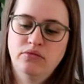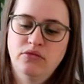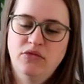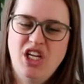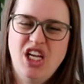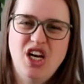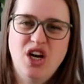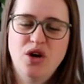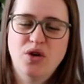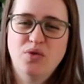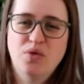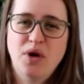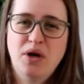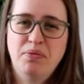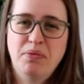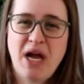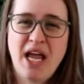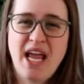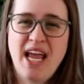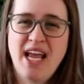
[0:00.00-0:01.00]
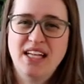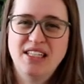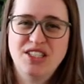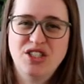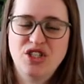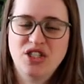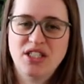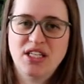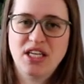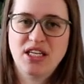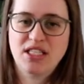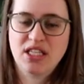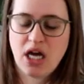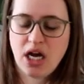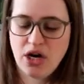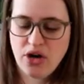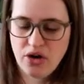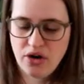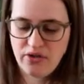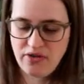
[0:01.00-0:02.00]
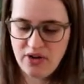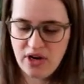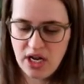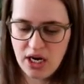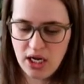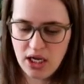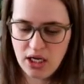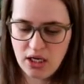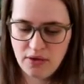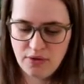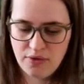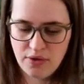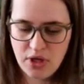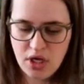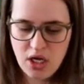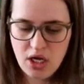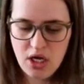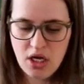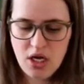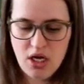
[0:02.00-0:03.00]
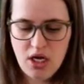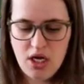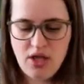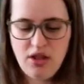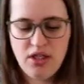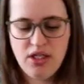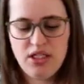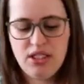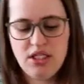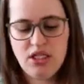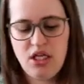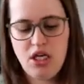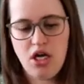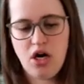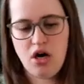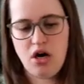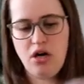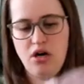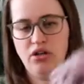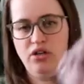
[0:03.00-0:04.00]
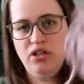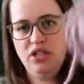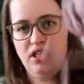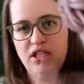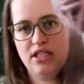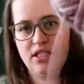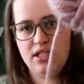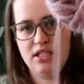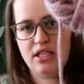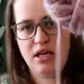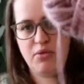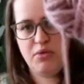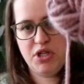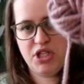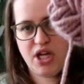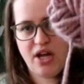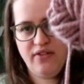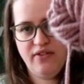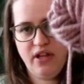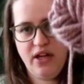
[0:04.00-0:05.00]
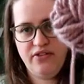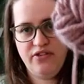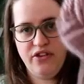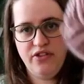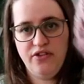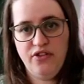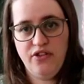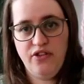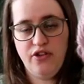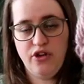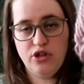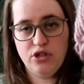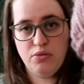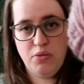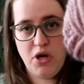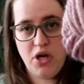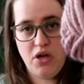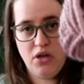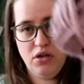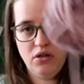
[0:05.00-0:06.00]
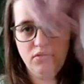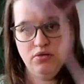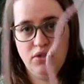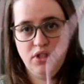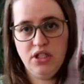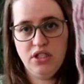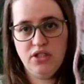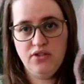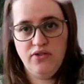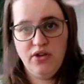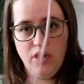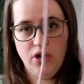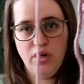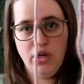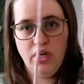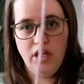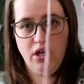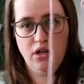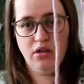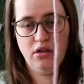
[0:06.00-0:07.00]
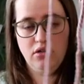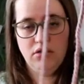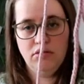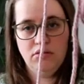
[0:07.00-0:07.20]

you know, when my hands just get tired of knitting. And this is the yarn. This is how much I have left of the first ball. It's very